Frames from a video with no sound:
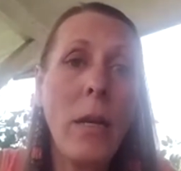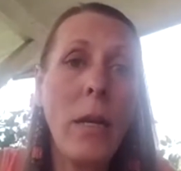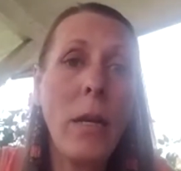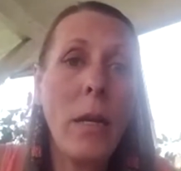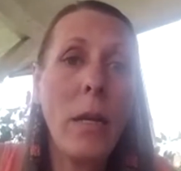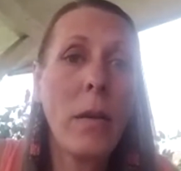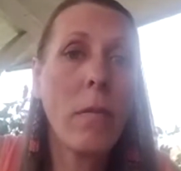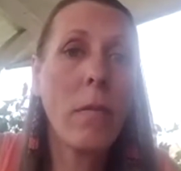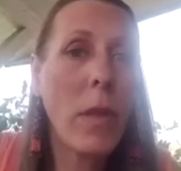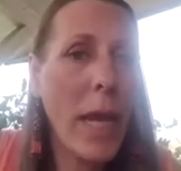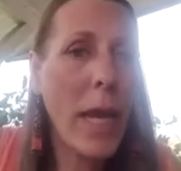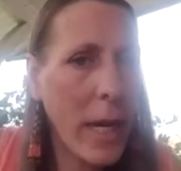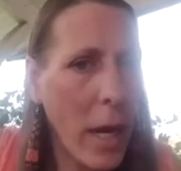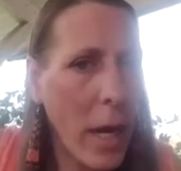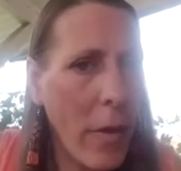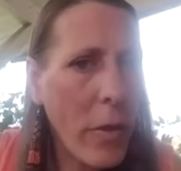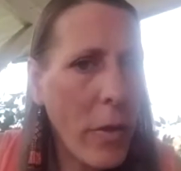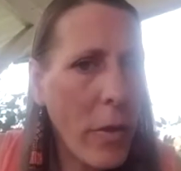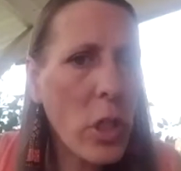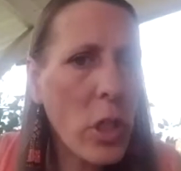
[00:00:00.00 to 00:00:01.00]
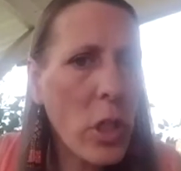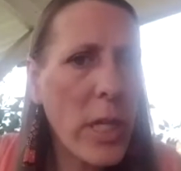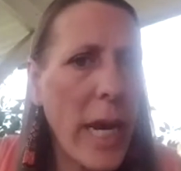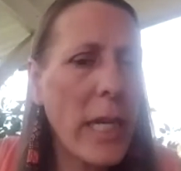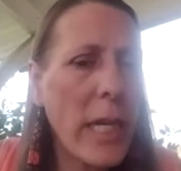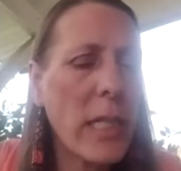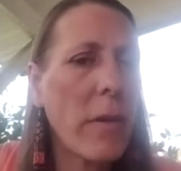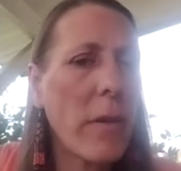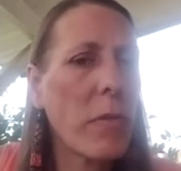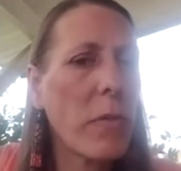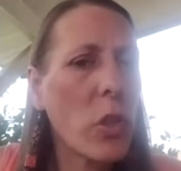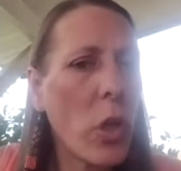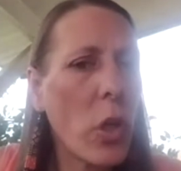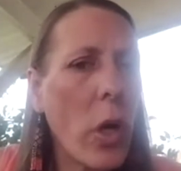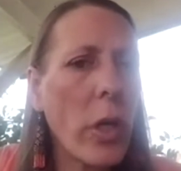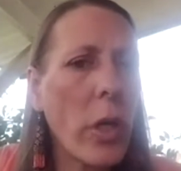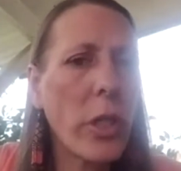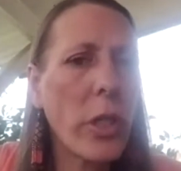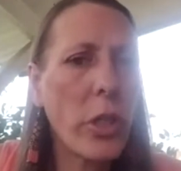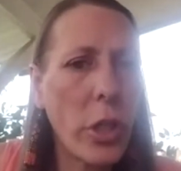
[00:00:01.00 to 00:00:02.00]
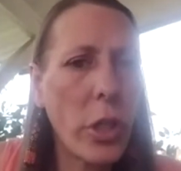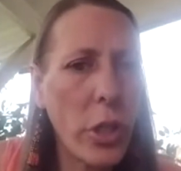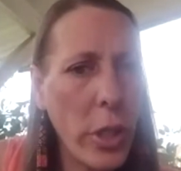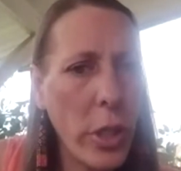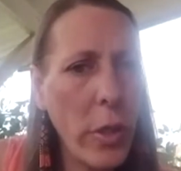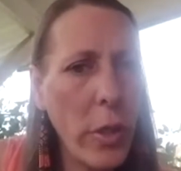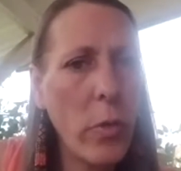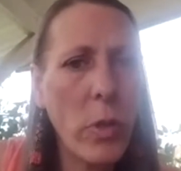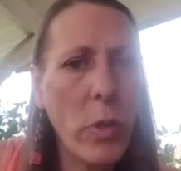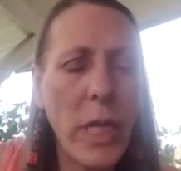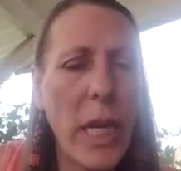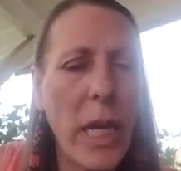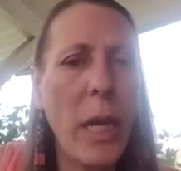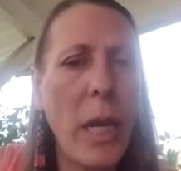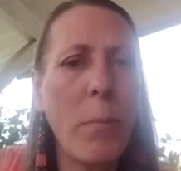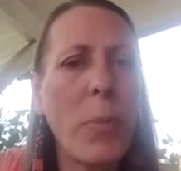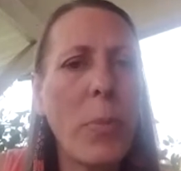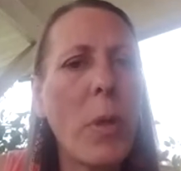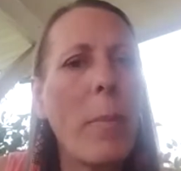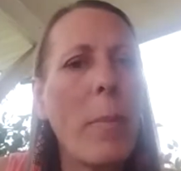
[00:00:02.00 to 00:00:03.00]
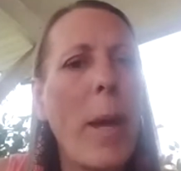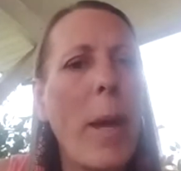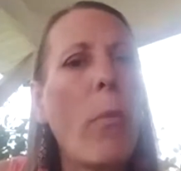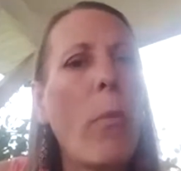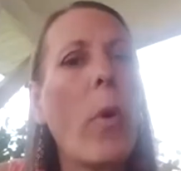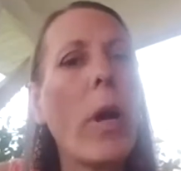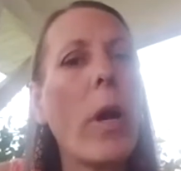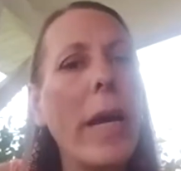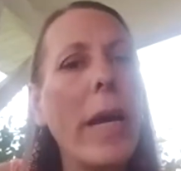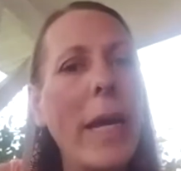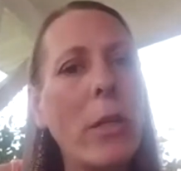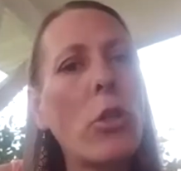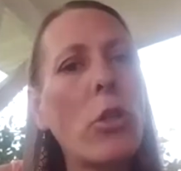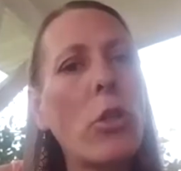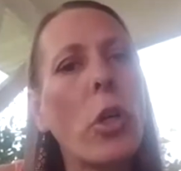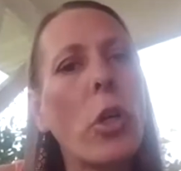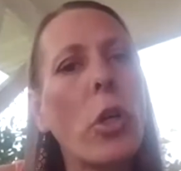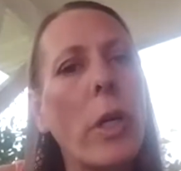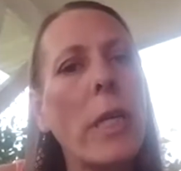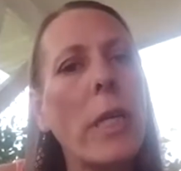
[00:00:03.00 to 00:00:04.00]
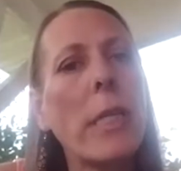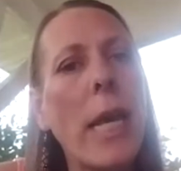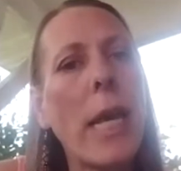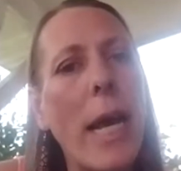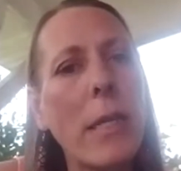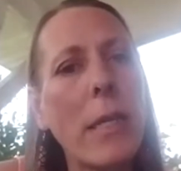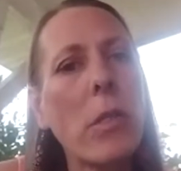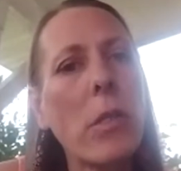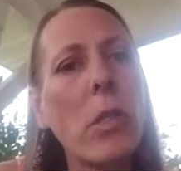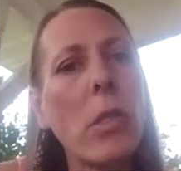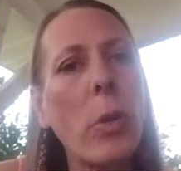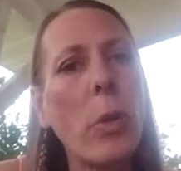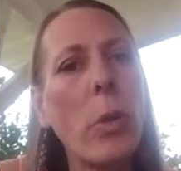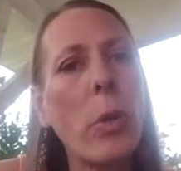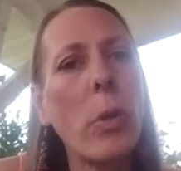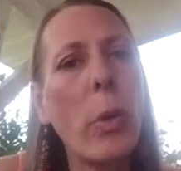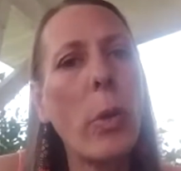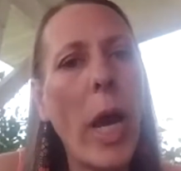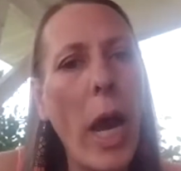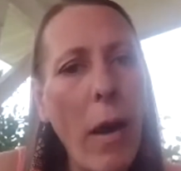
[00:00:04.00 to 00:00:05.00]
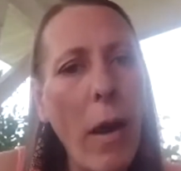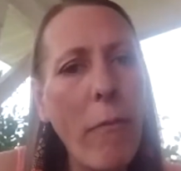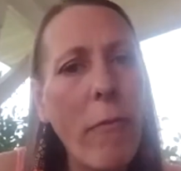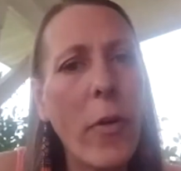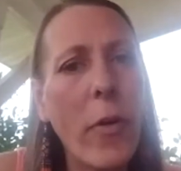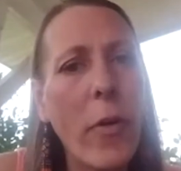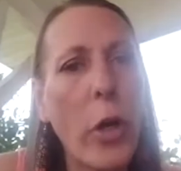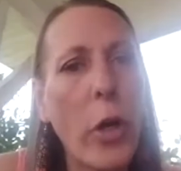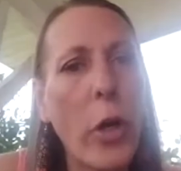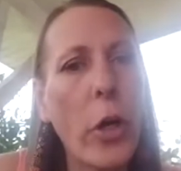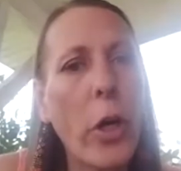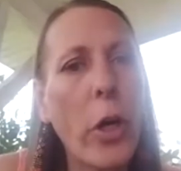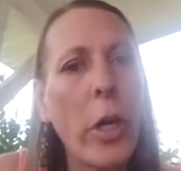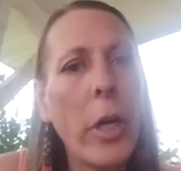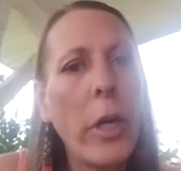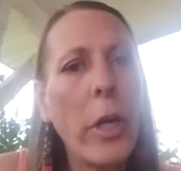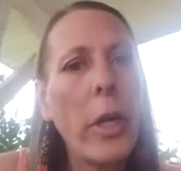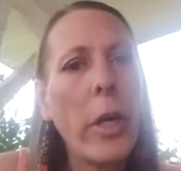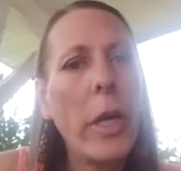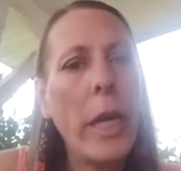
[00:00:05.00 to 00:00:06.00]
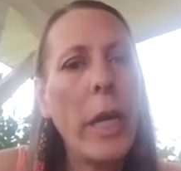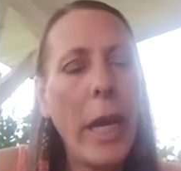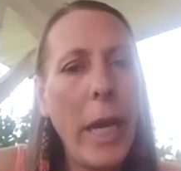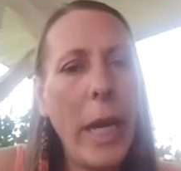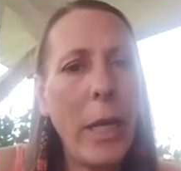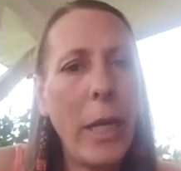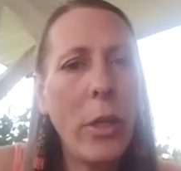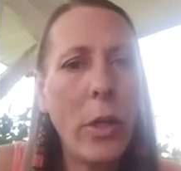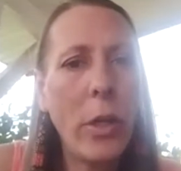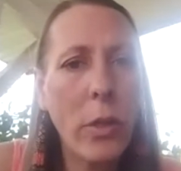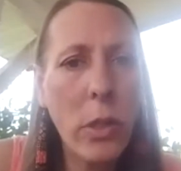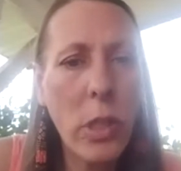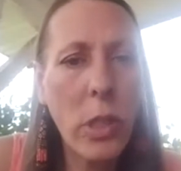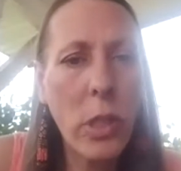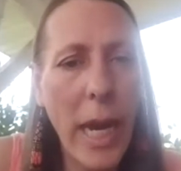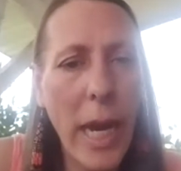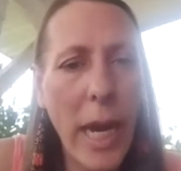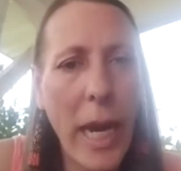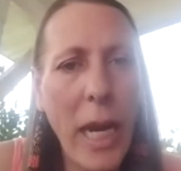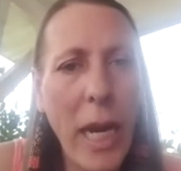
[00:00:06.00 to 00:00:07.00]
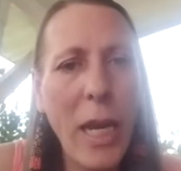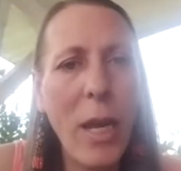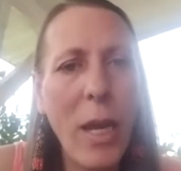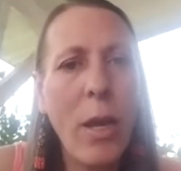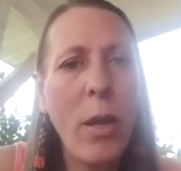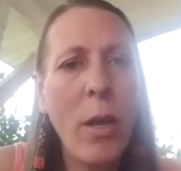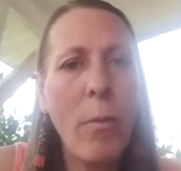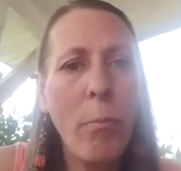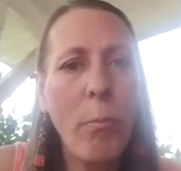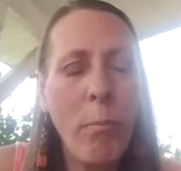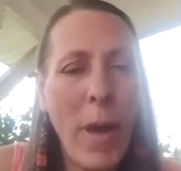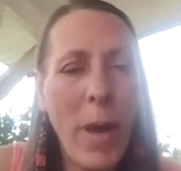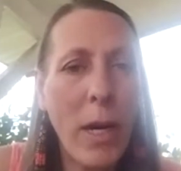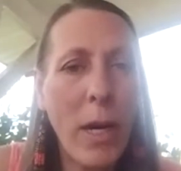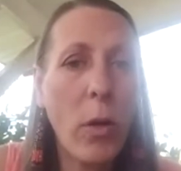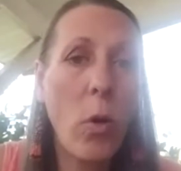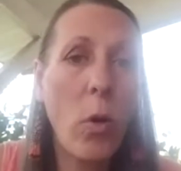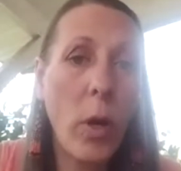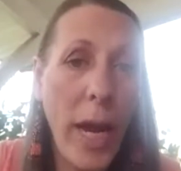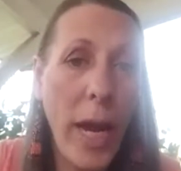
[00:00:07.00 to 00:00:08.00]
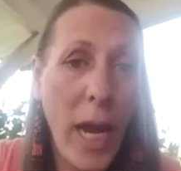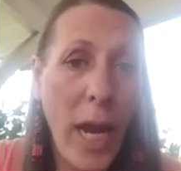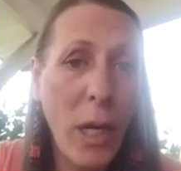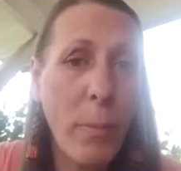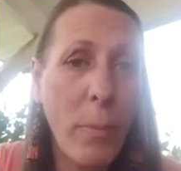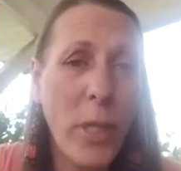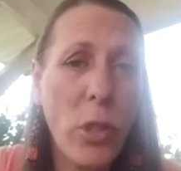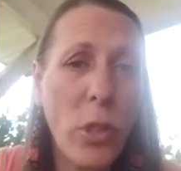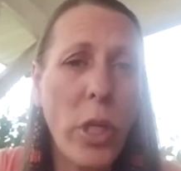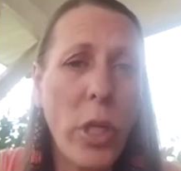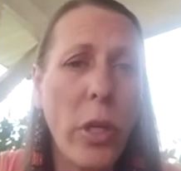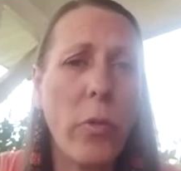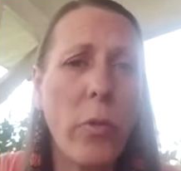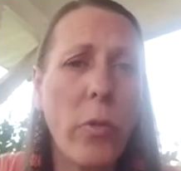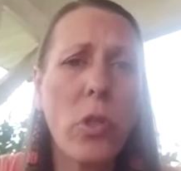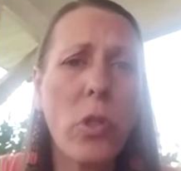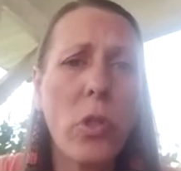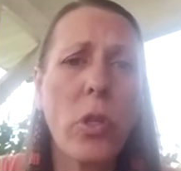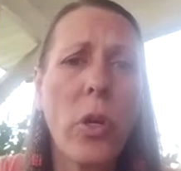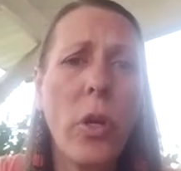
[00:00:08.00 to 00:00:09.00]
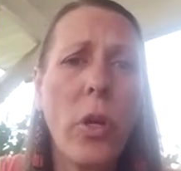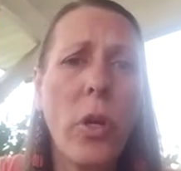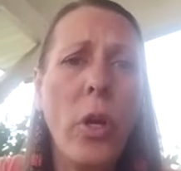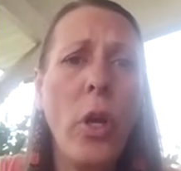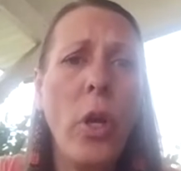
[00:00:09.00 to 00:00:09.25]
like other states have started to do, to implement where insurance has to cover in your state medical cannabis use.